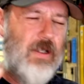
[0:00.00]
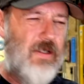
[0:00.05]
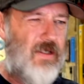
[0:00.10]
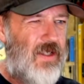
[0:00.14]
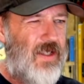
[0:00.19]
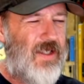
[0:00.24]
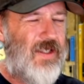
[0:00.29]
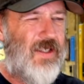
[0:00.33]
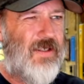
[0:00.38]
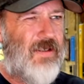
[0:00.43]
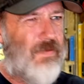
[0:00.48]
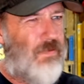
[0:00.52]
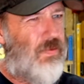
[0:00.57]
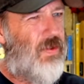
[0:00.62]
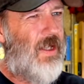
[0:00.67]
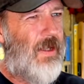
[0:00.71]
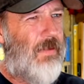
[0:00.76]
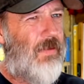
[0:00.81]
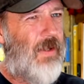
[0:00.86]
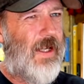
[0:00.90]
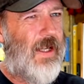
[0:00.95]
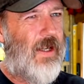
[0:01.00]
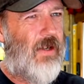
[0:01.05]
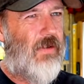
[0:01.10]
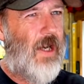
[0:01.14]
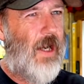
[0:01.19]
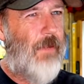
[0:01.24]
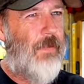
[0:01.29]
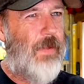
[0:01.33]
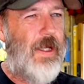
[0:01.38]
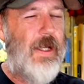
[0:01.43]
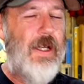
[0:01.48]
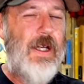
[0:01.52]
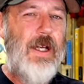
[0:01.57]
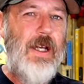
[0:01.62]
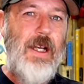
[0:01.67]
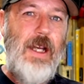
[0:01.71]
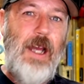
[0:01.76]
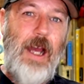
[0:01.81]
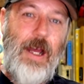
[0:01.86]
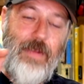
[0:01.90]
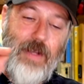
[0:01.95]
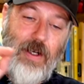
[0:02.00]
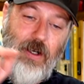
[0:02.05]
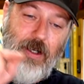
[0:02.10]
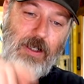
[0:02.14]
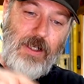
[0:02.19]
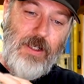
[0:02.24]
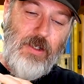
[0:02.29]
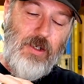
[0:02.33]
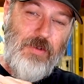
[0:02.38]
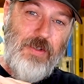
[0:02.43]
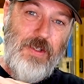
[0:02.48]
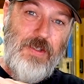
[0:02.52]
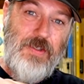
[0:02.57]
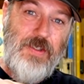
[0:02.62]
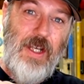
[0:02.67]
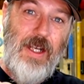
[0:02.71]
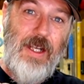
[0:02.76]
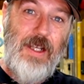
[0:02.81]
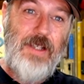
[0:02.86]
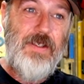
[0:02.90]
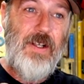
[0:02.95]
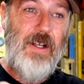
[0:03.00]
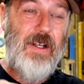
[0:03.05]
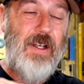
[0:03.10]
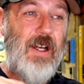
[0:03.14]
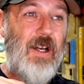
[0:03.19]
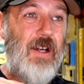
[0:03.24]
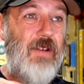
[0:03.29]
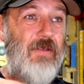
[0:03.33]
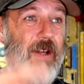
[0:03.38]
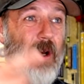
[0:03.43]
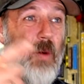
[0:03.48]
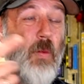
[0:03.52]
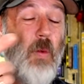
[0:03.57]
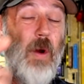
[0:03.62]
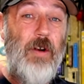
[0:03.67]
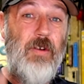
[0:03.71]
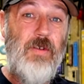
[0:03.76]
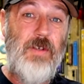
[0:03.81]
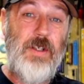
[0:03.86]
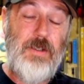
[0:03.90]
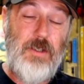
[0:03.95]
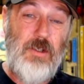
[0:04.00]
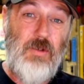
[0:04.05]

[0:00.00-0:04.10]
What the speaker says: geez, it's pretty bloody crappy. And then I click on the settings and I go, no wonder it's